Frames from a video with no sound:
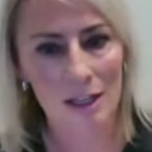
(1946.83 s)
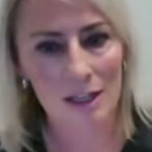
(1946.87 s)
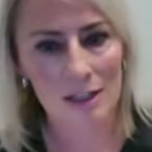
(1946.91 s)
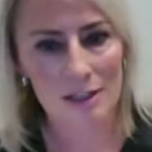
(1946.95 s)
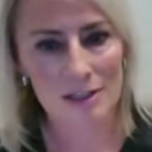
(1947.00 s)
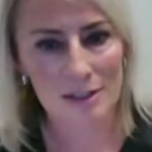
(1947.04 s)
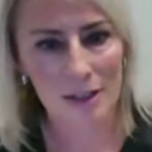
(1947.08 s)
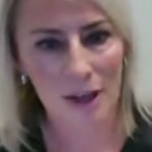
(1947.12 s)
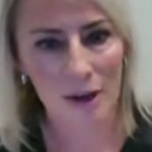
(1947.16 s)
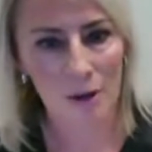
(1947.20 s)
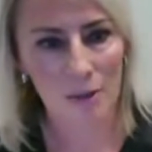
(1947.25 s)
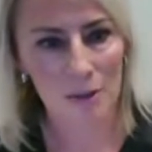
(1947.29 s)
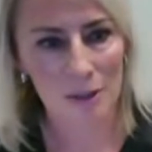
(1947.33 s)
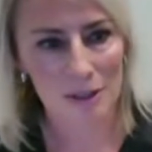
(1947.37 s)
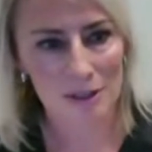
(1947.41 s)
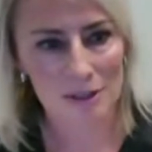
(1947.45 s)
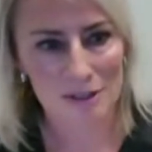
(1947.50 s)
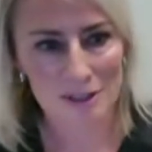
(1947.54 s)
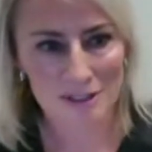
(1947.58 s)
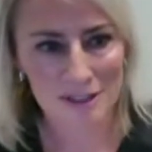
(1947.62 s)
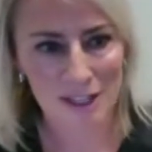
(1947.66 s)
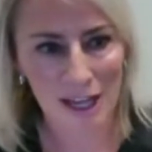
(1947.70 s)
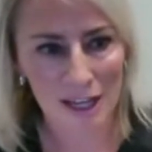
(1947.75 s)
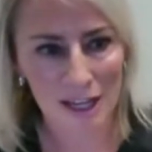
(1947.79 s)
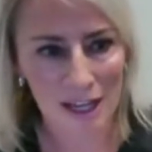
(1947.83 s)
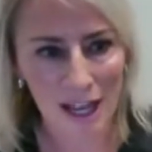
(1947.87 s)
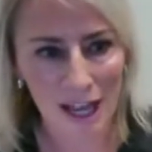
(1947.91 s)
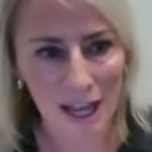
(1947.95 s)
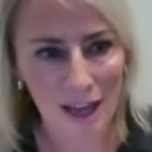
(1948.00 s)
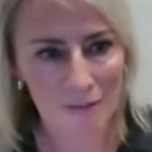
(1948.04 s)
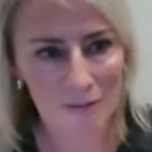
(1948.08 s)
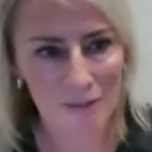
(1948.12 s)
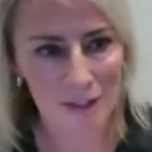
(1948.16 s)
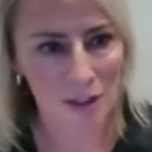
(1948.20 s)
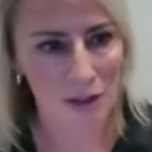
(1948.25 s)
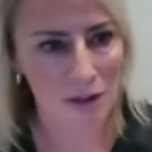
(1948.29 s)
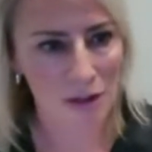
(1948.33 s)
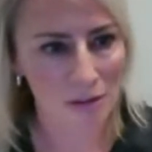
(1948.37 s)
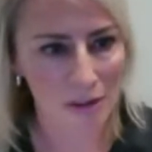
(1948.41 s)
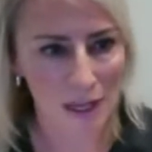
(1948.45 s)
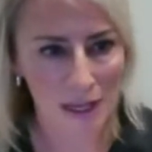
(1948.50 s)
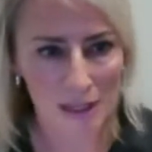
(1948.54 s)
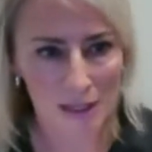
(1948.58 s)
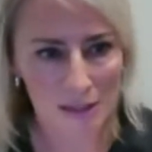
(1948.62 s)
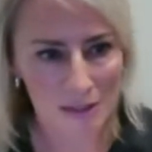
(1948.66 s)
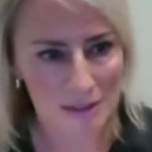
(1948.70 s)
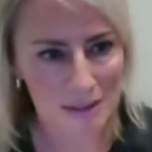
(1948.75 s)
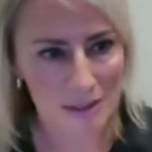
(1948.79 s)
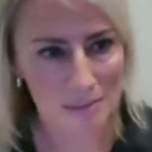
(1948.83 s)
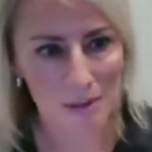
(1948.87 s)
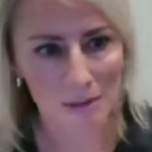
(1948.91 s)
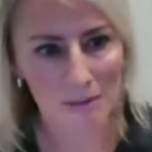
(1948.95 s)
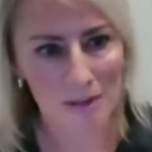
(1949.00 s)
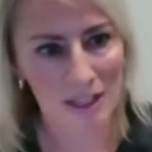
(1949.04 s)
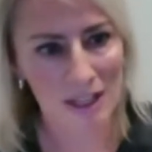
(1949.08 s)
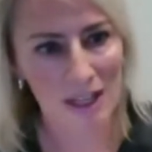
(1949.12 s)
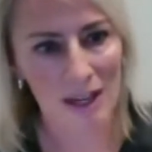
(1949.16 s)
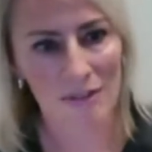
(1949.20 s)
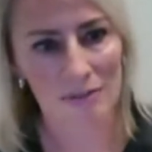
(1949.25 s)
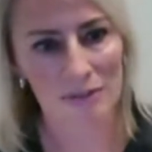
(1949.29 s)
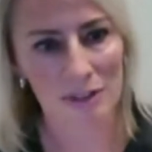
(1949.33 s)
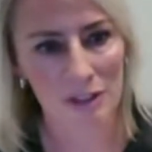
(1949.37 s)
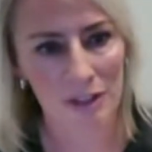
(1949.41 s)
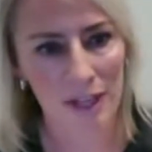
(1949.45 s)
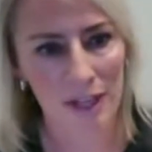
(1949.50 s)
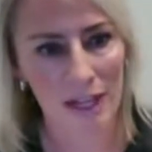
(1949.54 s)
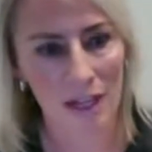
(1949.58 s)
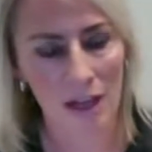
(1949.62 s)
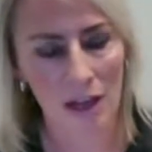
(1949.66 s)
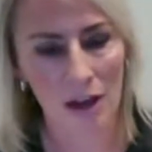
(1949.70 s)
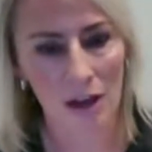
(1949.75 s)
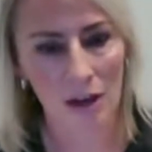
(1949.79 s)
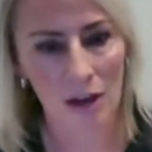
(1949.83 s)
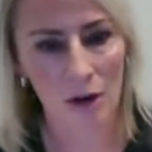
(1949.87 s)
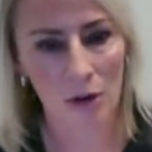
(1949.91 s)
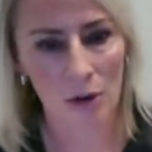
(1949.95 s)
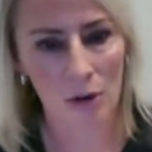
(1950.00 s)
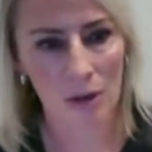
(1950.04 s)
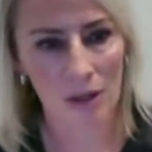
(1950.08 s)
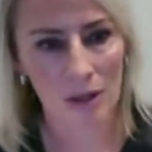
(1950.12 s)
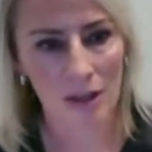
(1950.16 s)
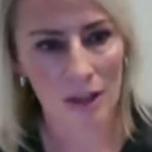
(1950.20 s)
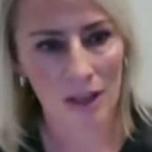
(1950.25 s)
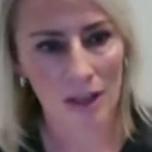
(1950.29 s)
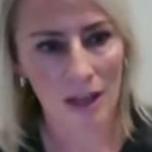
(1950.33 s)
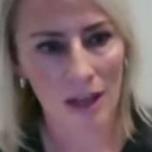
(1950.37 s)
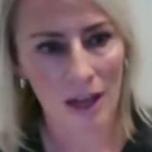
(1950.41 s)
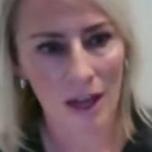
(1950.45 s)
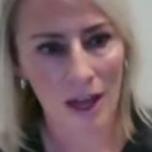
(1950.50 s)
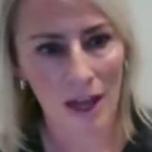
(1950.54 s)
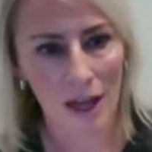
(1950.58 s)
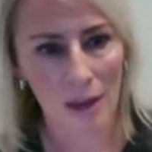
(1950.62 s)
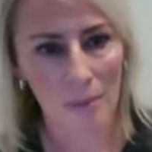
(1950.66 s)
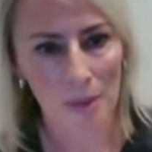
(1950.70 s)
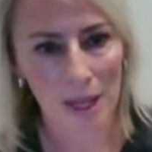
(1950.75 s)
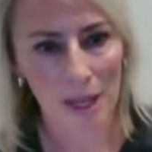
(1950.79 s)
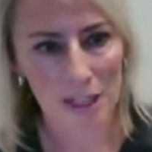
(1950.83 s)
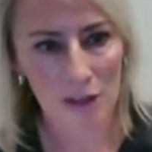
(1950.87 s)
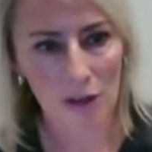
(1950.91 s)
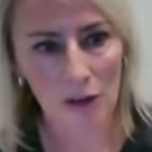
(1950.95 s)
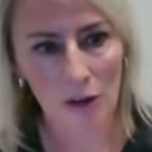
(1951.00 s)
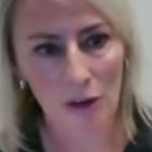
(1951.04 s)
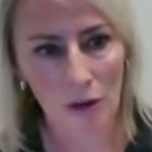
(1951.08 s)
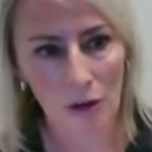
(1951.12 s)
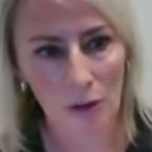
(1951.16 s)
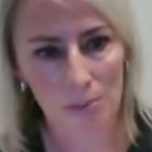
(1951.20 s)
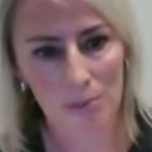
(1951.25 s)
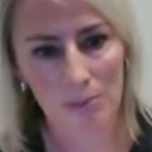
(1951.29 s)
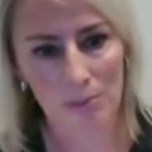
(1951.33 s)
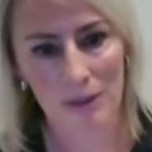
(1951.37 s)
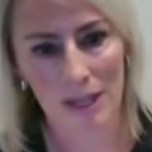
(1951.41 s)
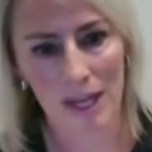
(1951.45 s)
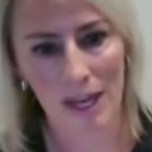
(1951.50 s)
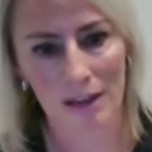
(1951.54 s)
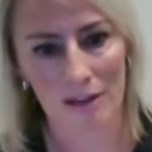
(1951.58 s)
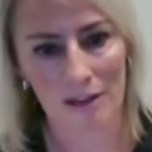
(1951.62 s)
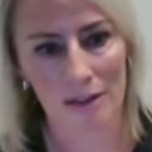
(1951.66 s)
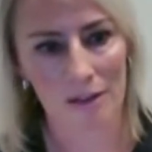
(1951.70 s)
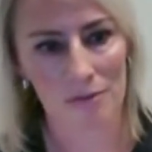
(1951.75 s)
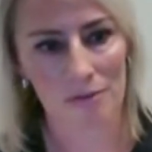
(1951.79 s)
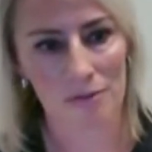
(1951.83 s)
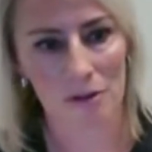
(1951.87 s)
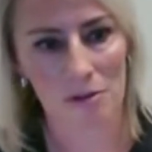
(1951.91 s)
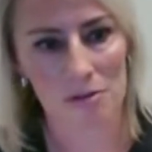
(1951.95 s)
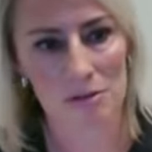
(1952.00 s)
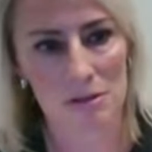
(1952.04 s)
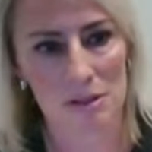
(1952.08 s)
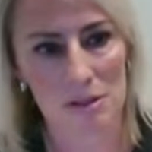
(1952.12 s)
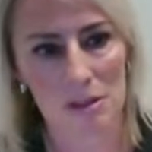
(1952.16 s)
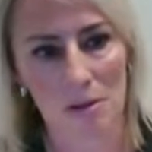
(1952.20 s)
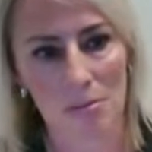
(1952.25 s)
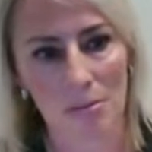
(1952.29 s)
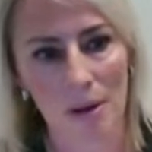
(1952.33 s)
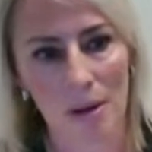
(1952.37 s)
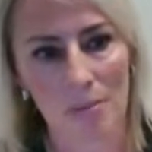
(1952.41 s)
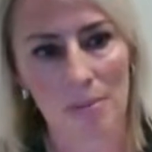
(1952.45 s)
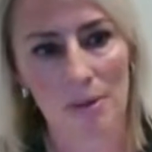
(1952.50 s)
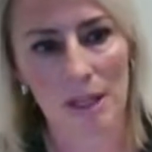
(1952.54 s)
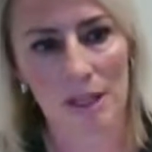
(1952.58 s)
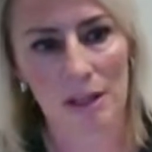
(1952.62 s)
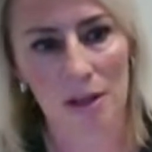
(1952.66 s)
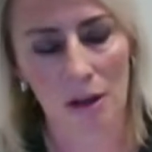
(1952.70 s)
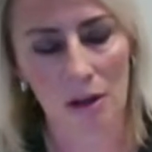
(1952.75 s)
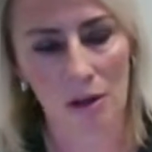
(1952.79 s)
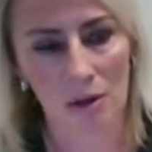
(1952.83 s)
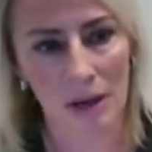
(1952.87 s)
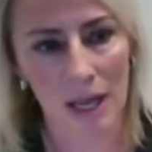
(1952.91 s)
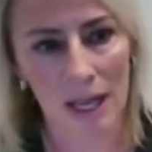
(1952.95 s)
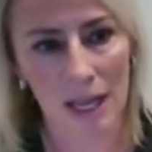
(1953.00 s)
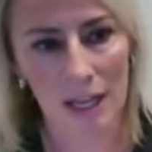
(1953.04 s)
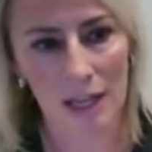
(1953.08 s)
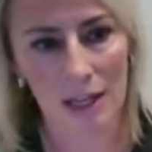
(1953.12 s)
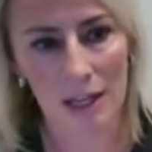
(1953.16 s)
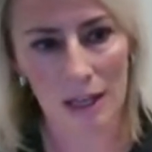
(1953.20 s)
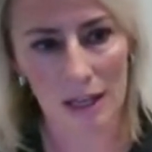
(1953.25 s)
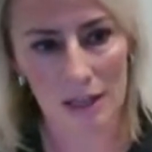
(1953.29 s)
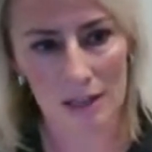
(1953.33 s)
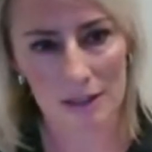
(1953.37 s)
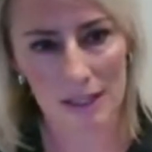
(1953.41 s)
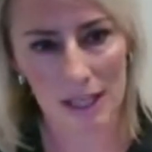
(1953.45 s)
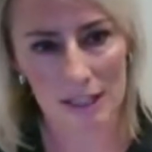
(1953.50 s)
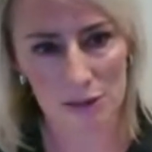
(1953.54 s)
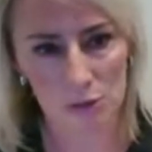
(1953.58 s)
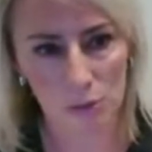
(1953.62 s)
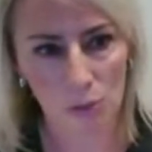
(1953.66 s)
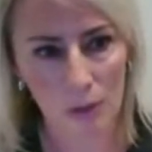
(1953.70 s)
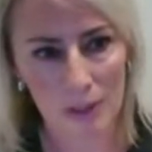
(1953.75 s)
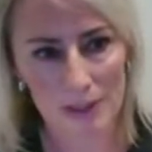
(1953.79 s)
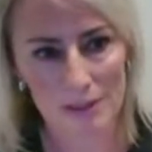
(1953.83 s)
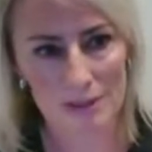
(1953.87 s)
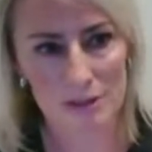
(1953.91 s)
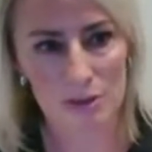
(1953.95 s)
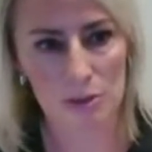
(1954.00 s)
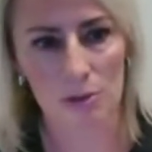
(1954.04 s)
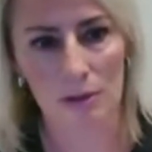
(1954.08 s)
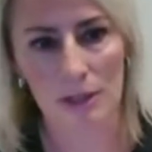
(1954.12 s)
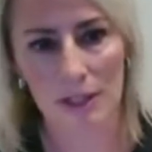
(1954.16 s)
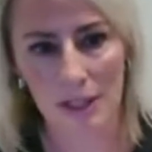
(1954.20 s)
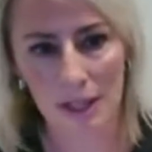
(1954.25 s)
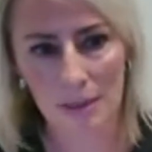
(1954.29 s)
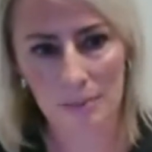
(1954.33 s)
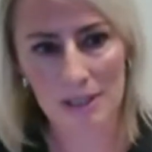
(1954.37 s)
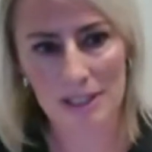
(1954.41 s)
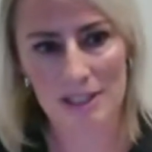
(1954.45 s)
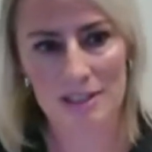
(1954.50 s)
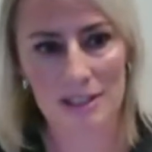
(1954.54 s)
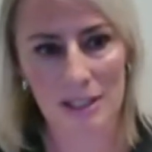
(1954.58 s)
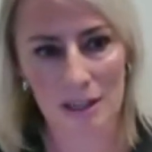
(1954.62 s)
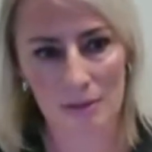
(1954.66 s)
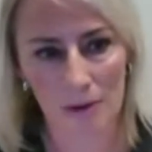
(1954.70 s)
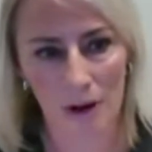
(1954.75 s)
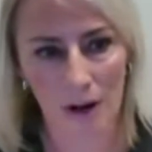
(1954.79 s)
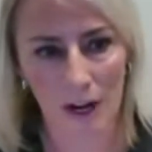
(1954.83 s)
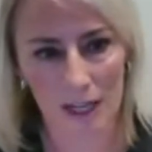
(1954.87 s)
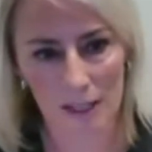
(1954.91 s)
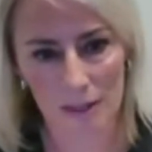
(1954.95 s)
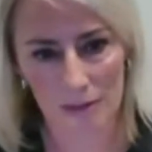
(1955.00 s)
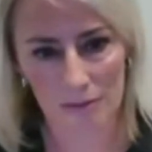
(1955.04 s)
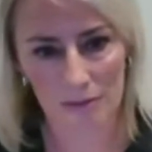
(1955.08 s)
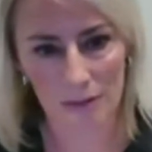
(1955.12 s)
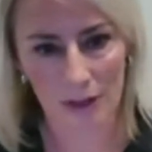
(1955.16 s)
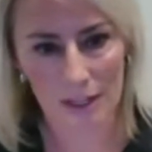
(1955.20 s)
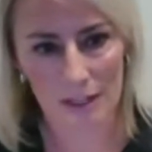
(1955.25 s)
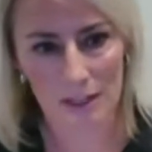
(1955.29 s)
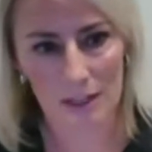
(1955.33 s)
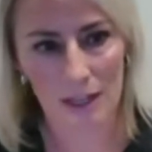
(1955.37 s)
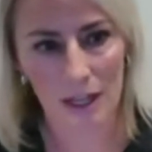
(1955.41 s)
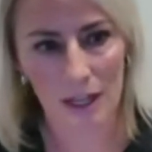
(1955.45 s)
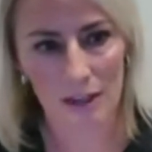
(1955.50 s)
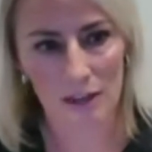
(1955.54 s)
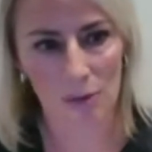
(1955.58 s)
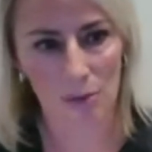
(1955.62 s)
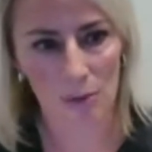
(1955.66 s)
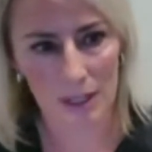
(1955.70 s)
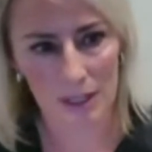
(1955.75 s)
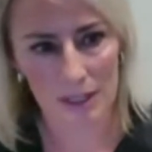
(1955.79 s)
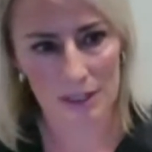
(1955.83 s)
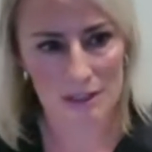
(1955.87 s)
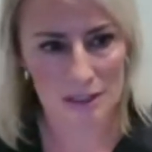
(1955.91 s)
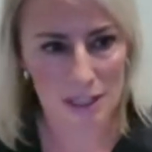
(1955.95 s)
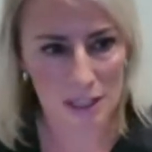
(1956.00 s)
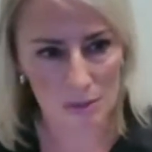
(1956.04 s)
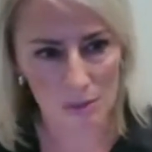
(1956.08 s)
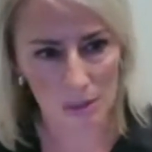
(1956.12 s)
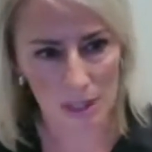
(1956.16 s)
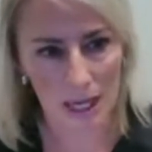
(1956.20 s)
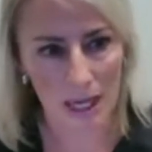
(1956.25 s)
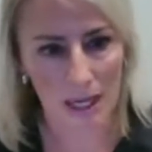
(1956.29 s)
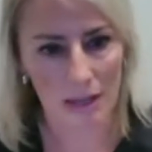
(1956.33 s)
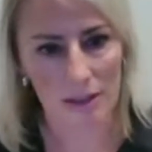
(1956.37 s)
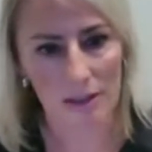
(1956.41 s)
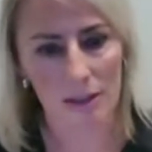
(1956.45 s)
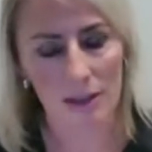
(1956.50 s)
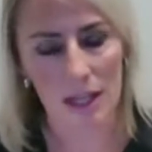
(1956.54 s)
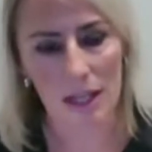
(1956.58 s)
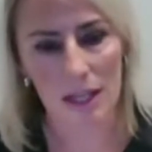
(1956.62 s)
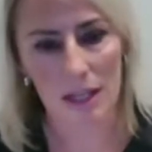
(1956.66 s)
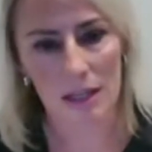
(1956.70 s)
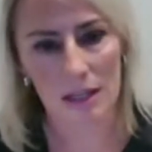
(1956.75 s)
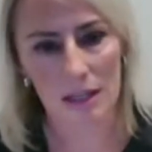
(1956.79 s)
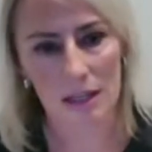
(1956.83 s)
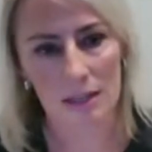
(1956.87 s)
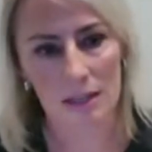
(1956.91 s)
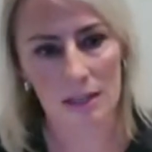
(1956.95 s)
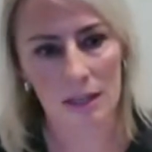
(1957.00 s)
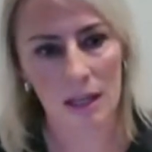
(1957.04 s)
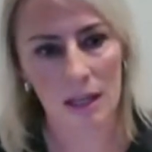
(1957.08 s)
So you just kind of have to go, like, some of it you have to let go, and you hope that the folks in the public go, hey, that's one story, let me see where I can find another one and see what I think. And